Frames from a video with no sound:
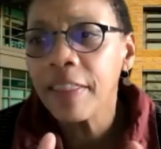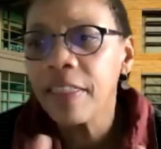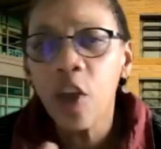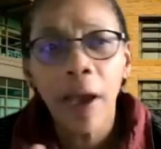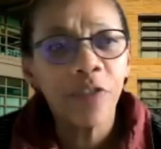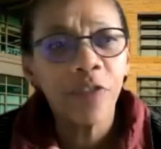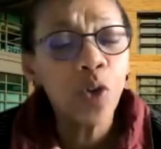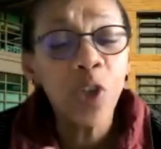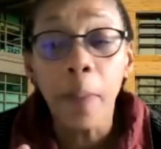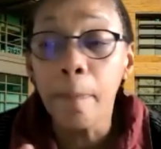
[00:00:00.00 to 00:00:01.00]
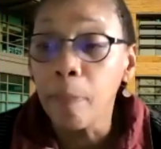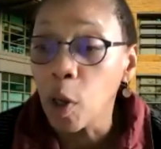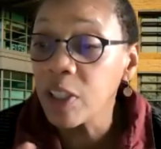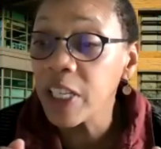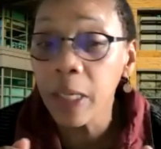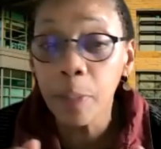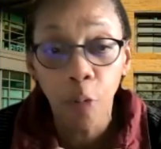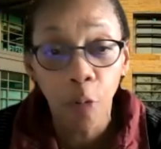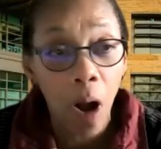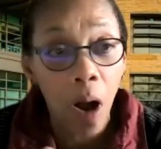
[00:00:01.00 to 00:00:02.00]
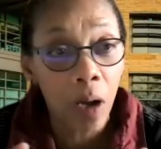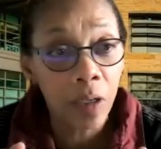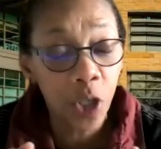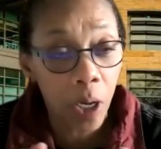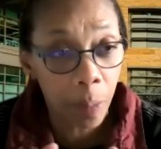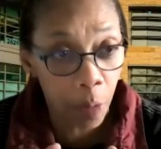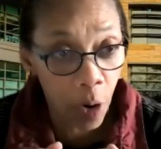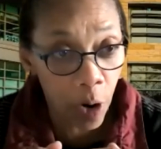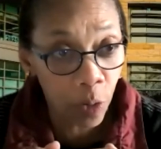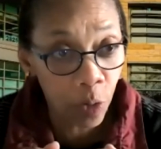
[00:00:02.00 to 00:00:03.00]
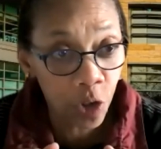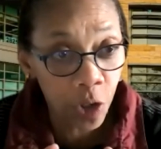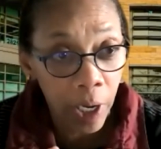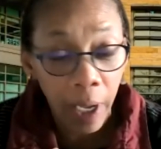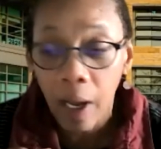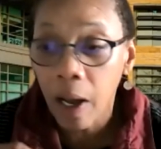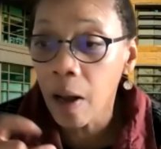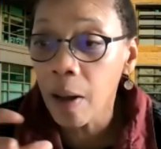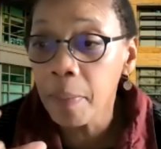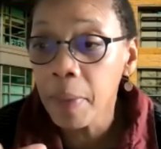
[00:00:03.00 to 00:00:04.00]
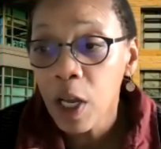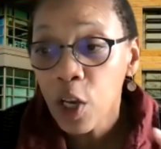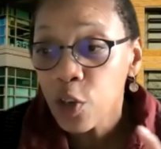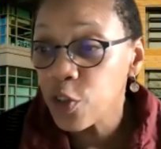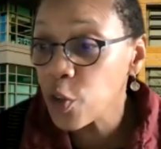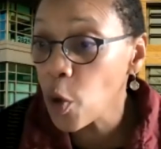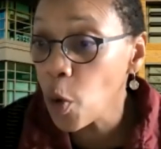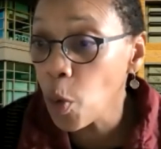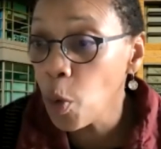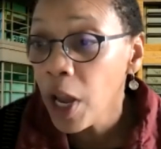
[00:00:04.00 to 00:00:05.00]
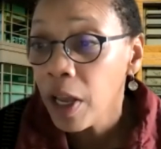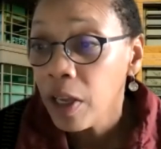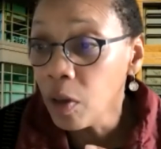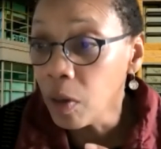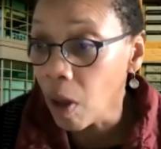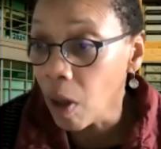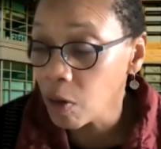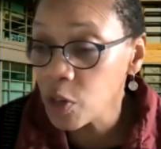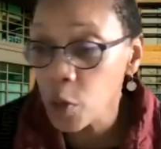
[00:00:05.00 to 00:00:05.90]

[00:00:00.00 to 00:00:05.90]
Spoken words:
think you have to use a multi-pronged approach. So you'll also